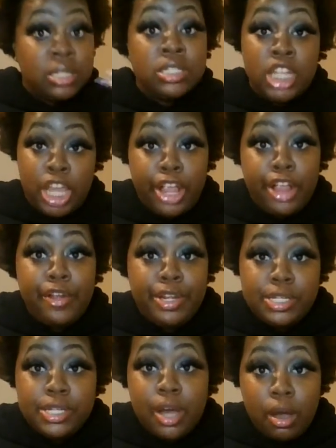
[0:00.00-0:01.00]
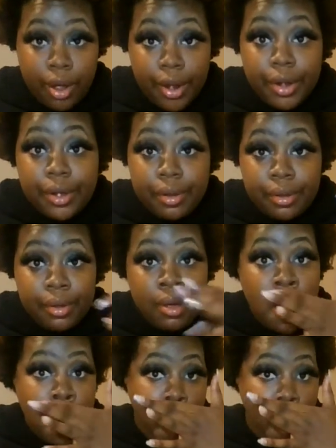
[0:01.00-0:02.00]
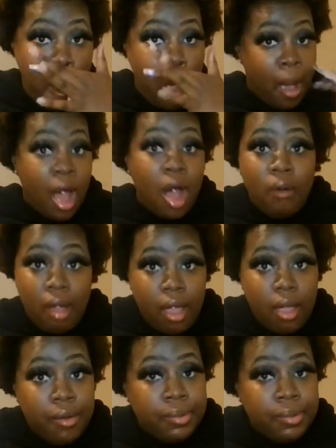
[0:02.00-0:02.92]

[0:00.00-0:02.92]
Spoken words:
security card. Okay?